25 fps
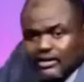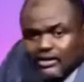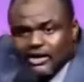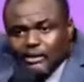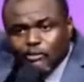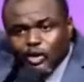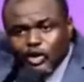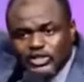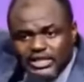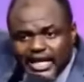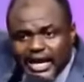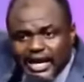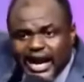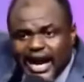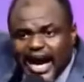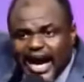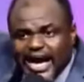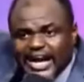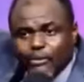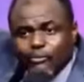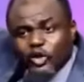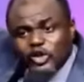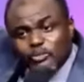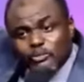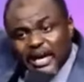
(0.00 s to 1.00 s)
the Most High.
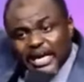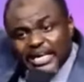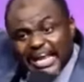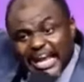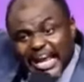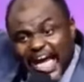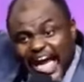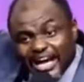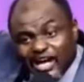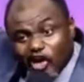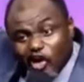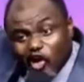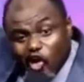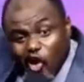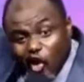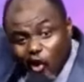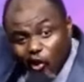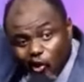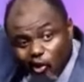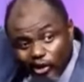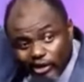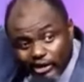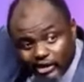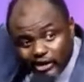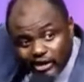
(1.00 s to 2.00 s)
Adam was made like
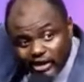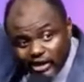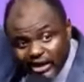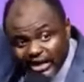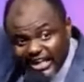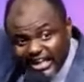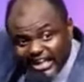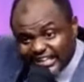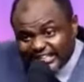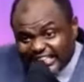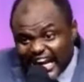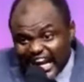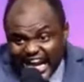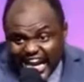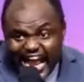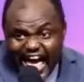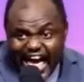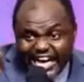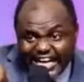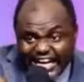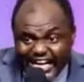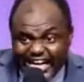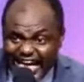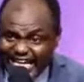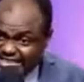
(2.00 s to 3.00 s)
God, in the
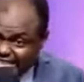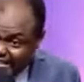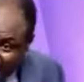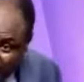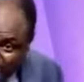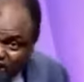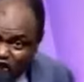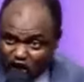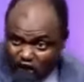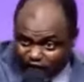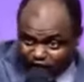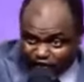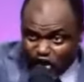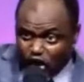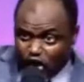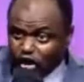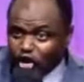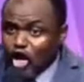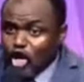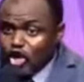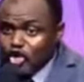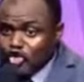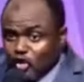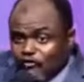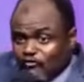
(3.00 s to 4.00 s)
likeness of
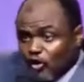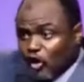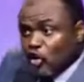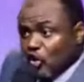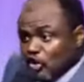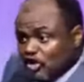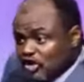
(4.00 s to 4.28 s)
God. So for